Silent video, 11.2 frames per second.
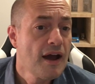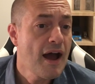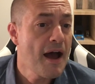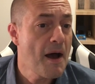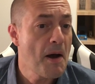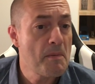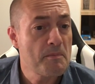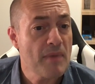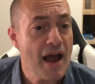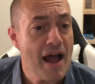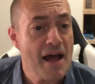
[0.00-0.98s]

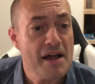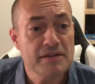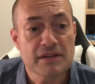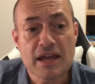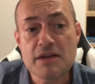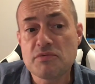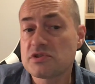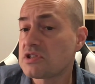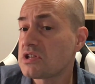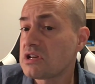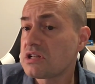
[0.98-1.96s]
And he was
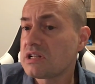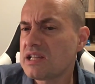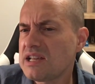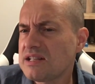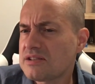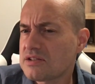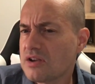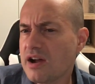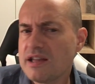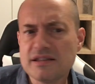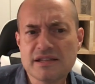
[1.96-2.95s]
the lead
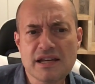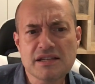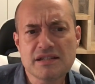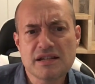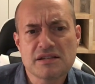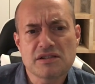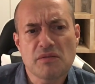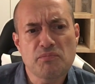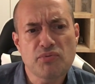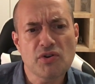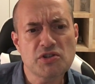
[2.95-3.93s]
scientist in
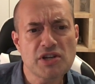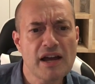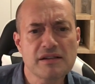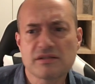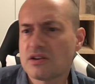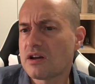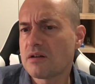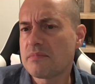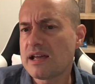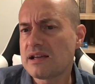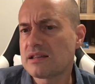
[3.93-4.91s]
some project to
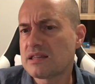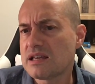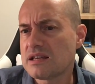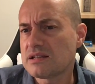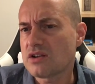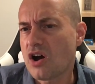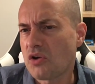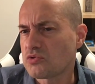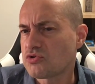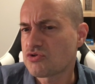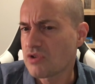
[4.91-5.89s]
make these
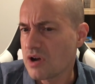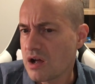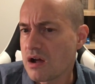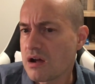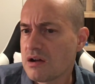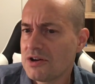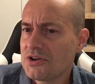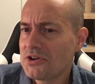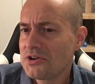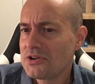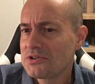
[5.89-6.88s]
ultra
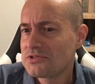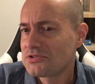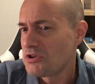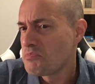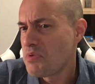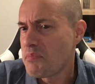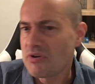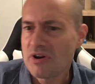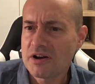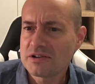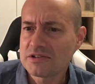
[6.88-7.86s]
super
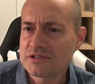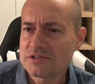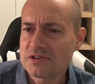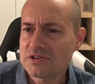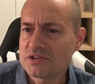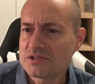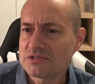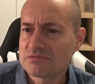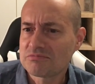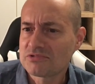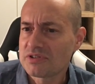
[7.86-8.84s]
piranhas that could
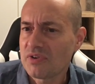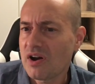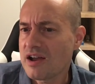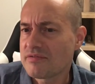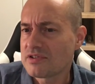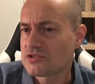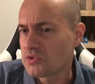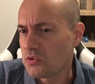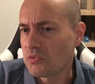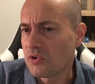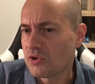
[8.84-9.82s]
survive in
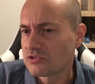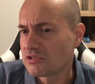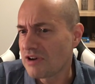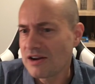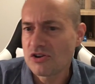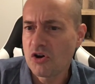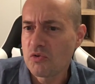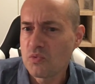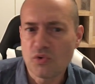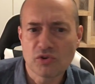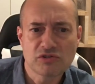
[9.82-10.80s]
salt water and
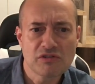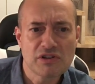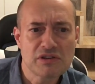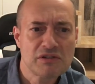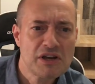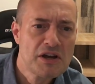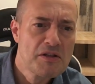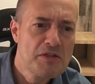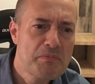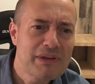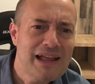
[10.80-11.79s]
cold water, and
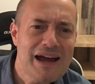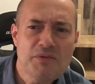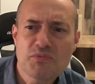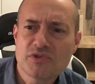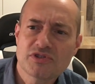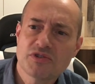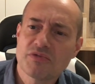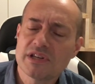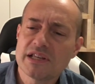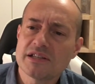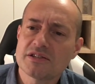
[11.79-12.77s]
the plan was to
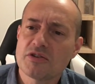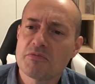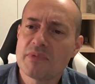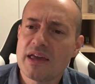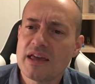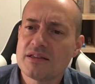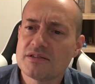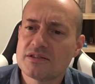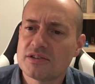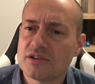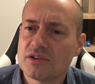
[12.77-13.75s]
release them
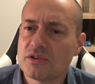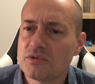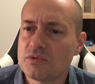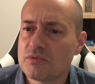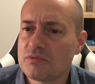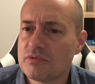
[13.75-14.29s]
into